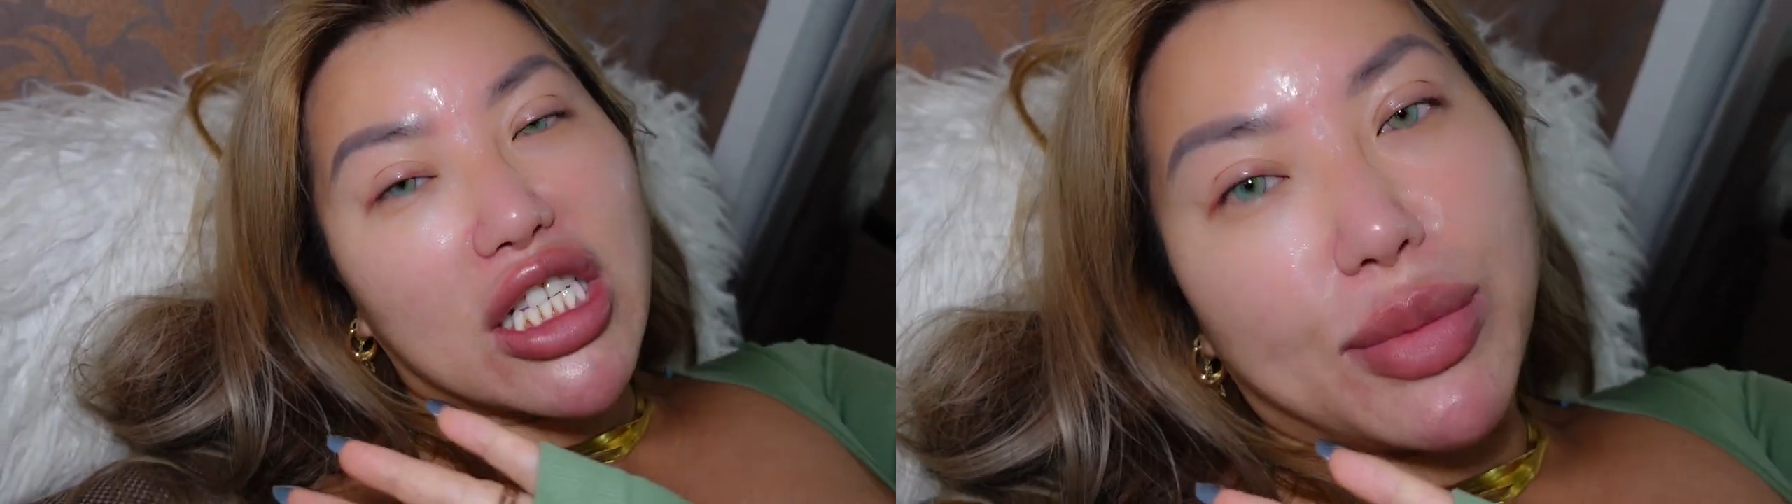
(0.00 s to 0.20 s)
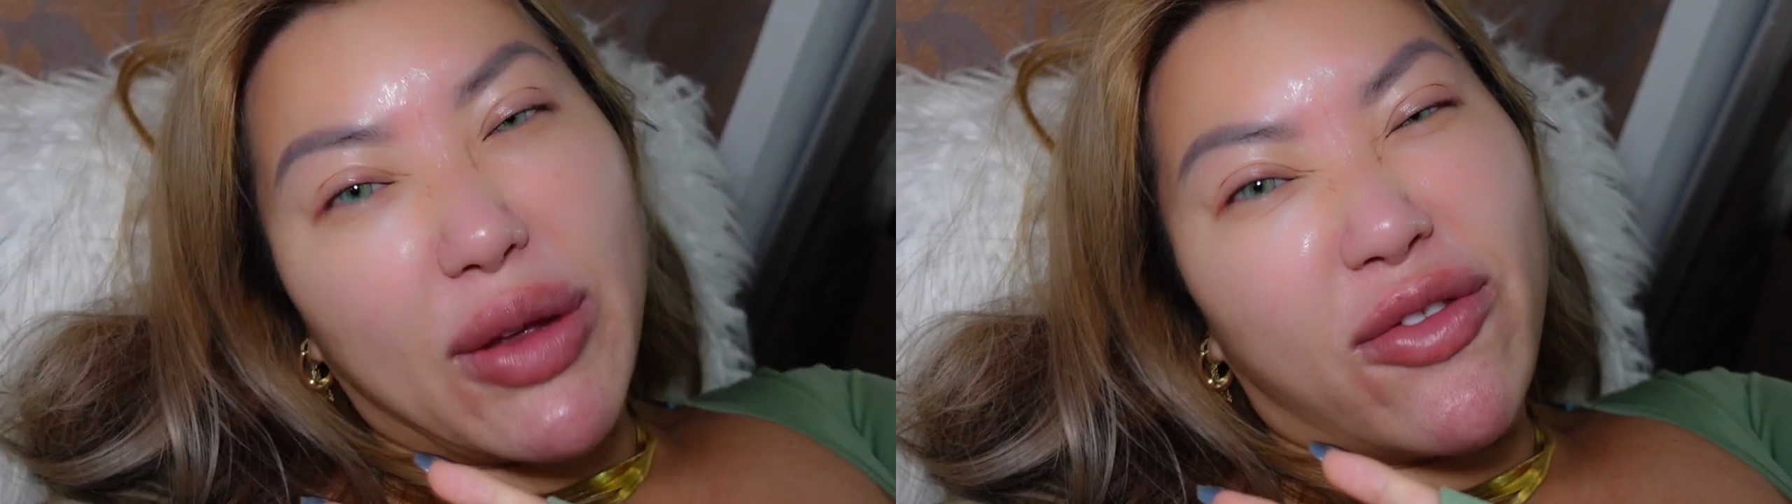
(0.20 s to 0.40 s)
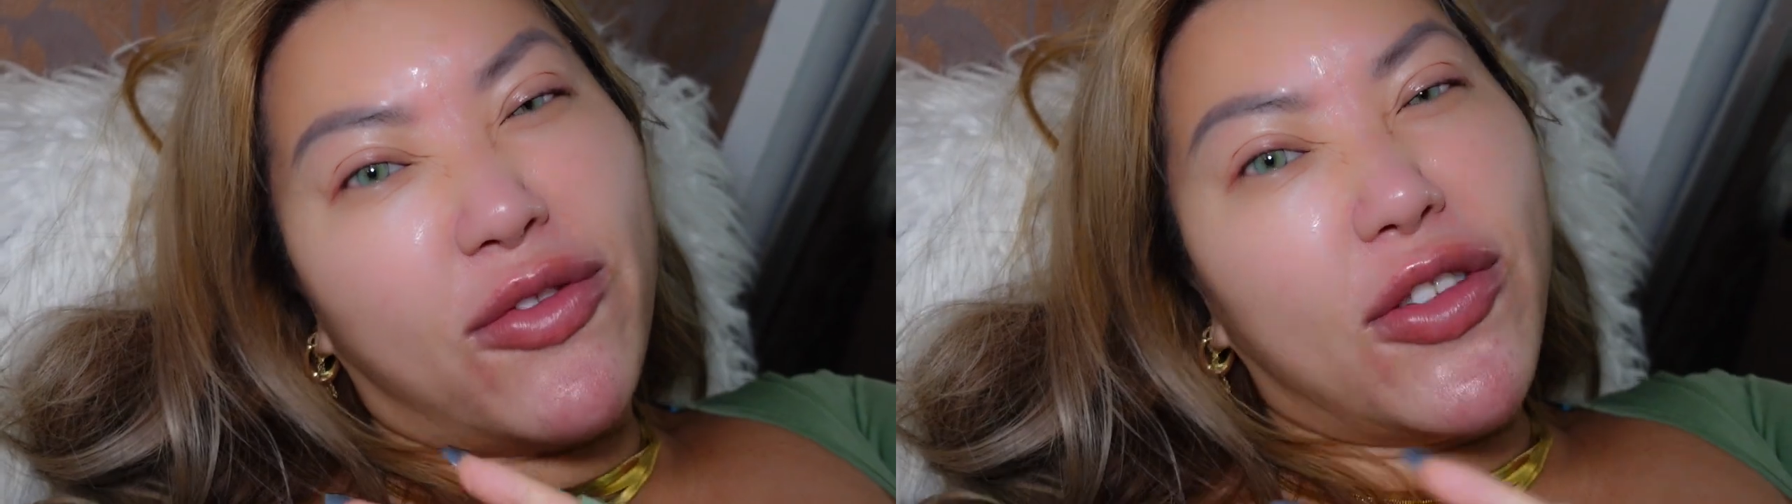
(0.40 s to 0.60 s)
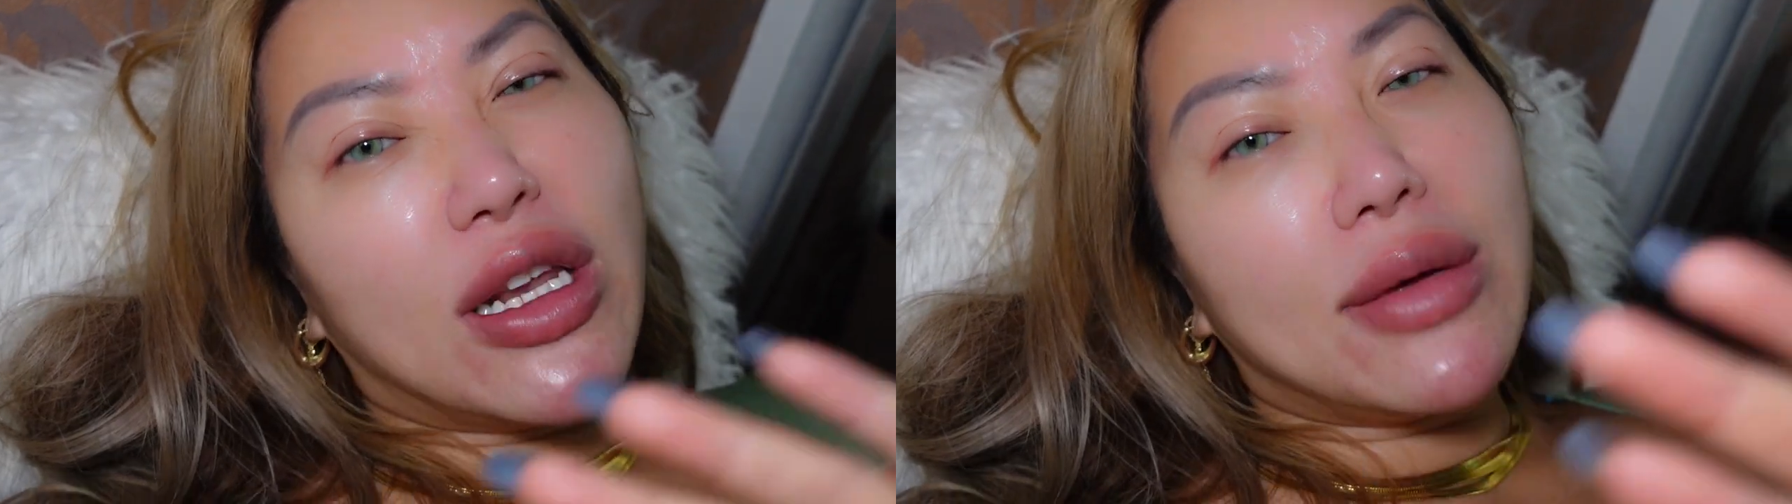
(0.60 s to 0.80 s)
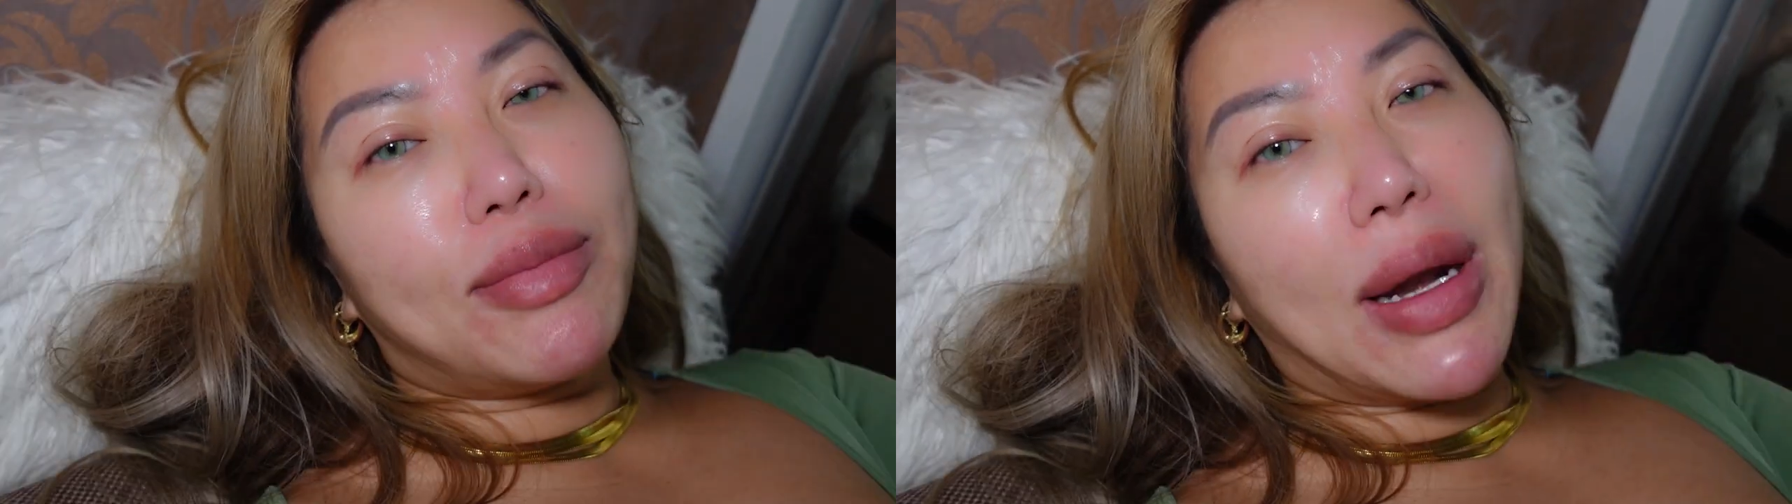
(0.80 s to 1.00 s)
to be
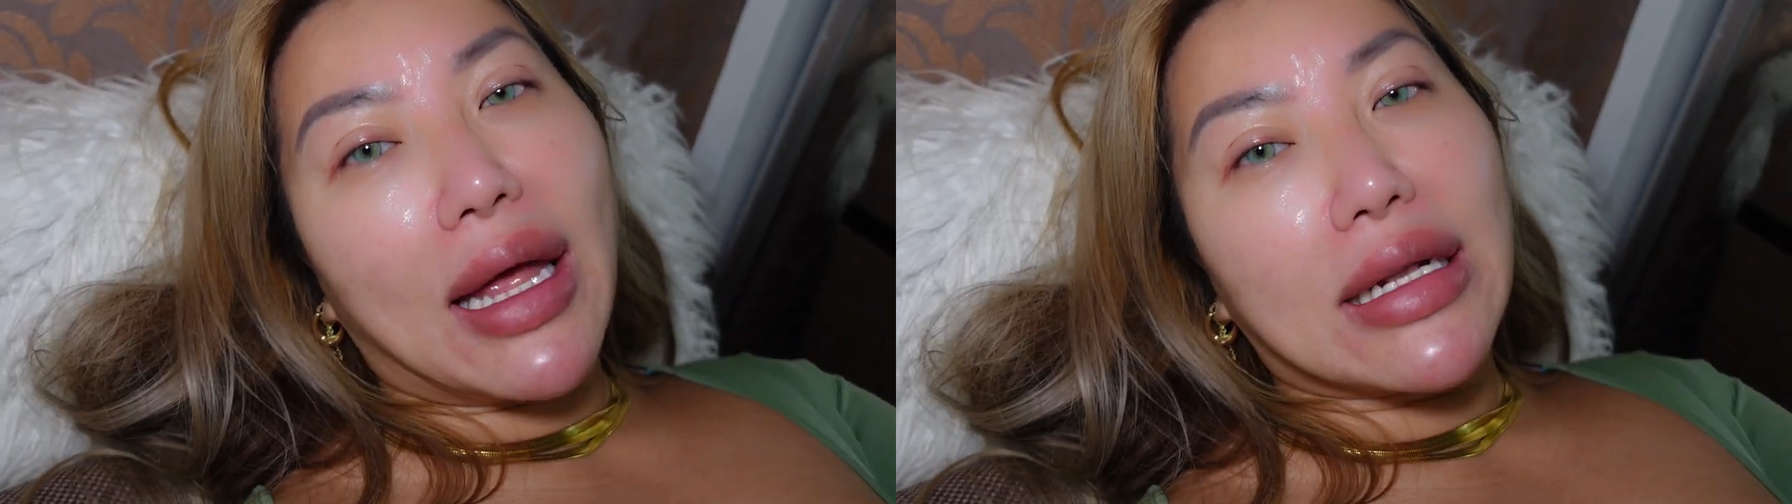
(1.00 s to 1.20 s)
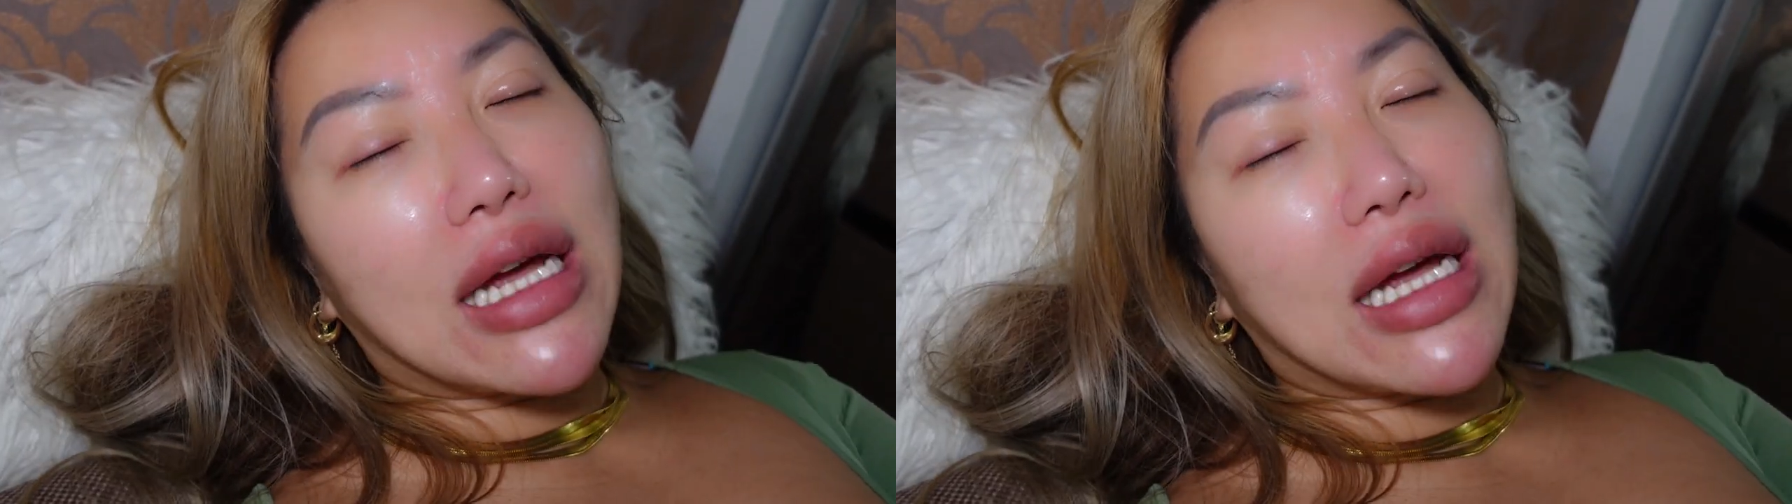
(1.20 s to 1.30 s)
fully blend.